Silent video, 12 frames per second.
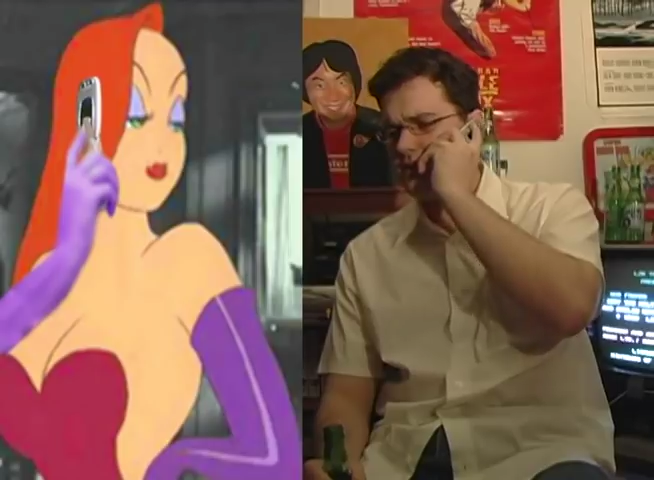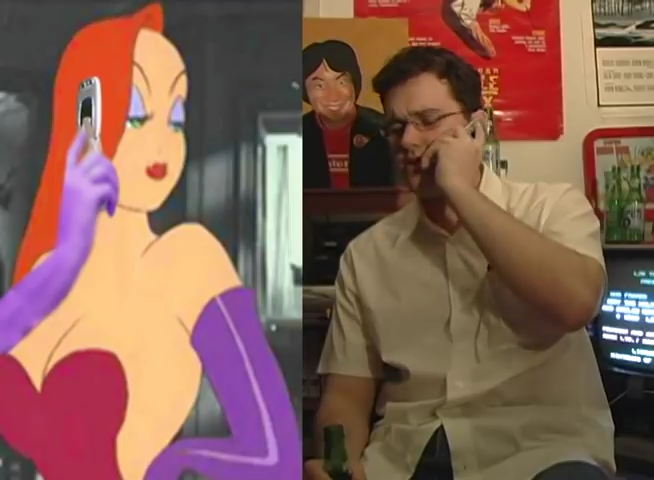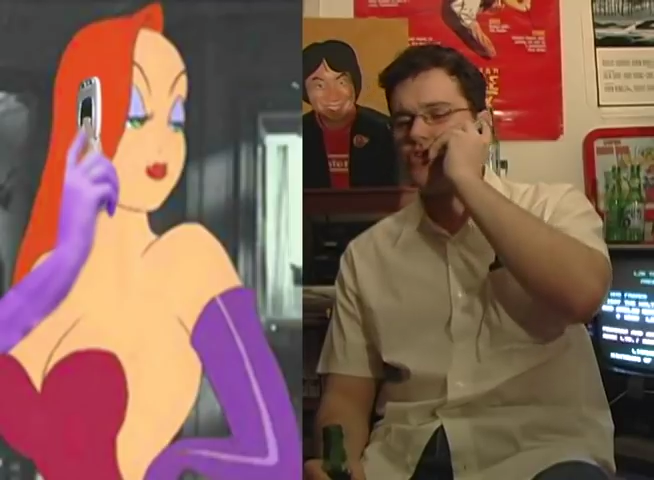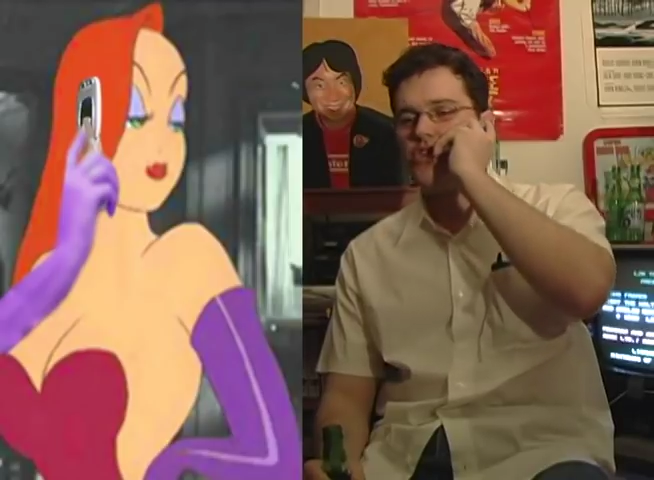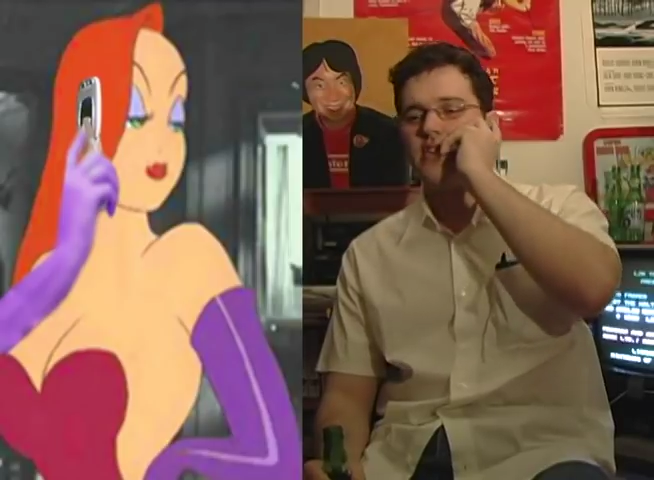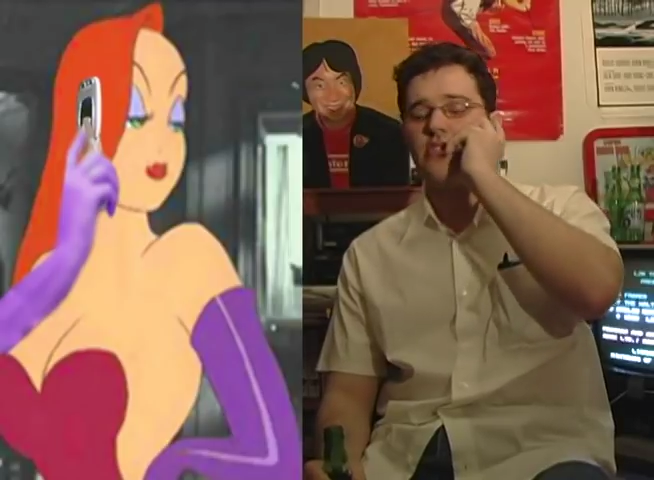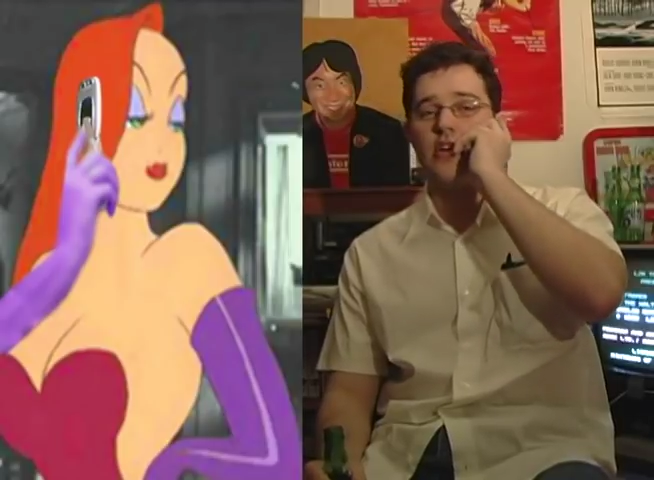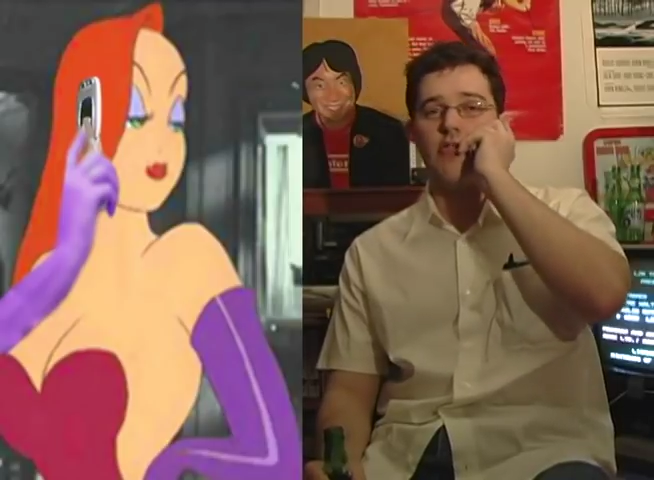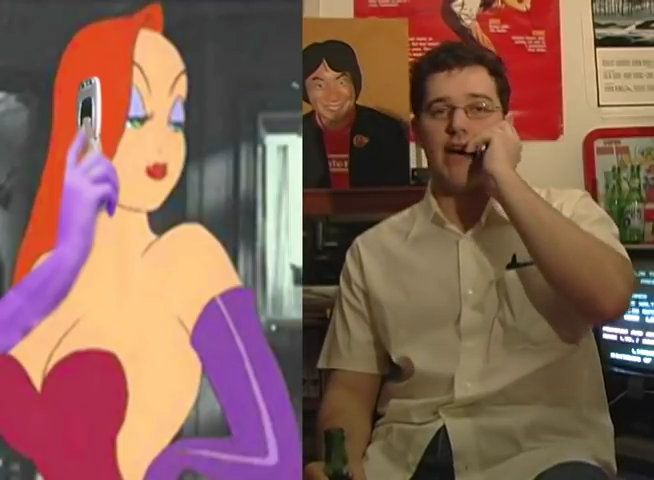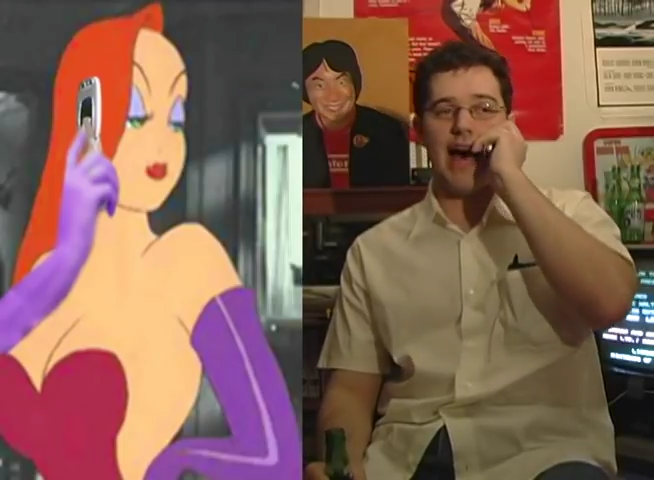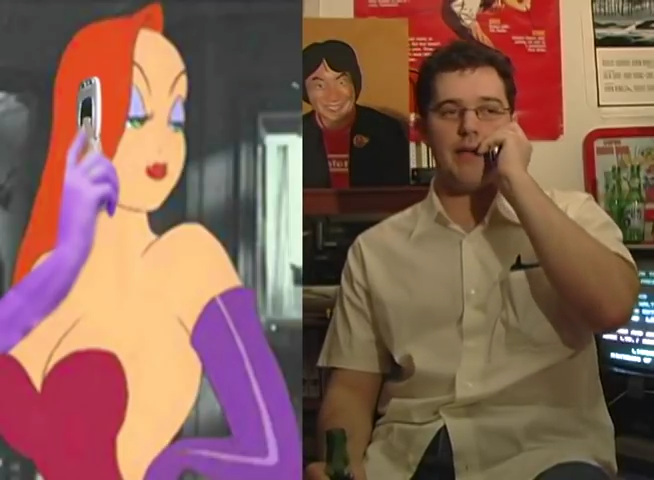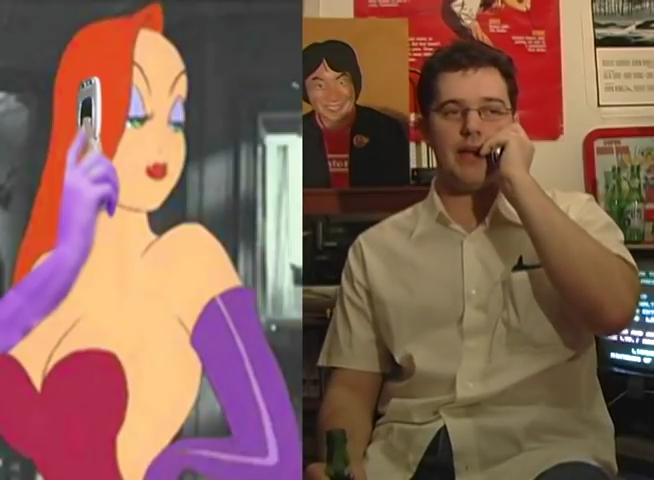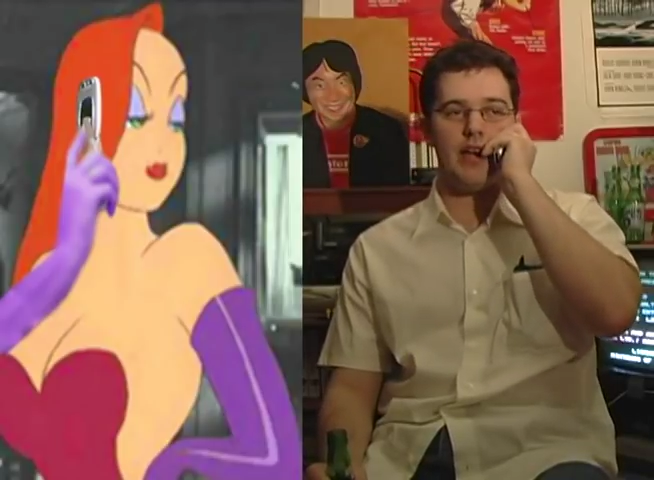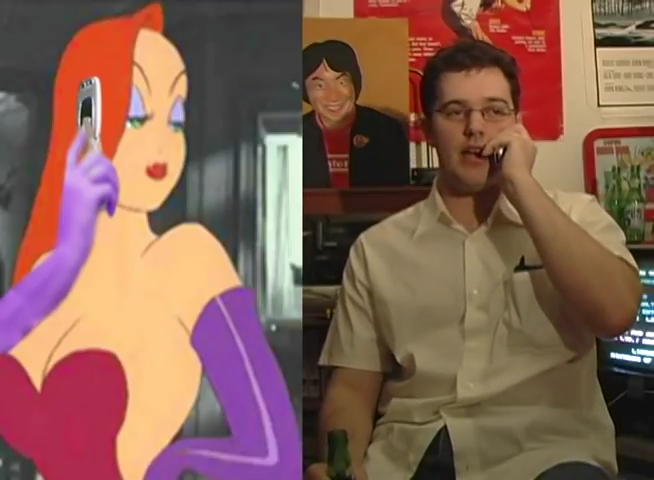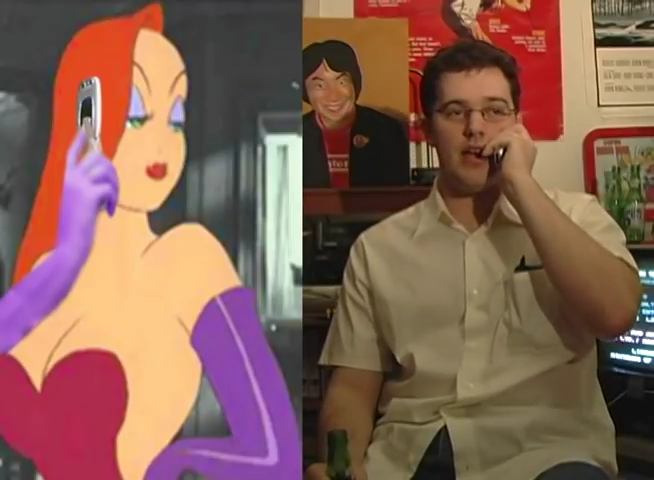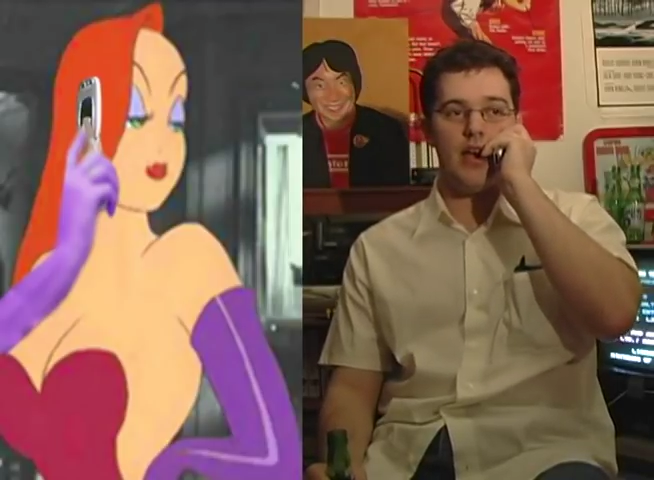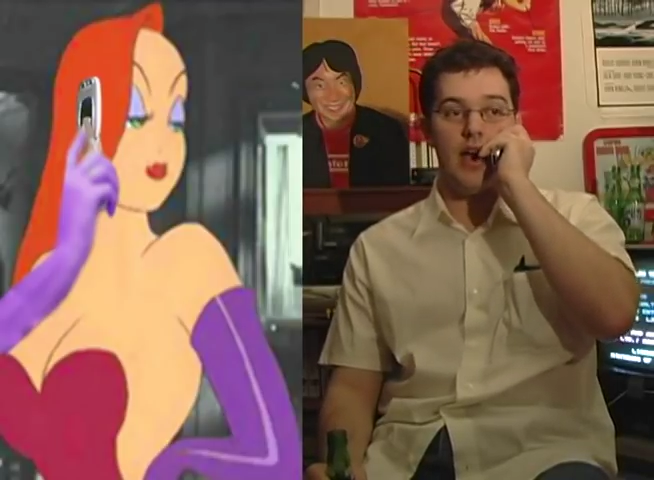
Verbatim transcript: This is Jessica Rabbit.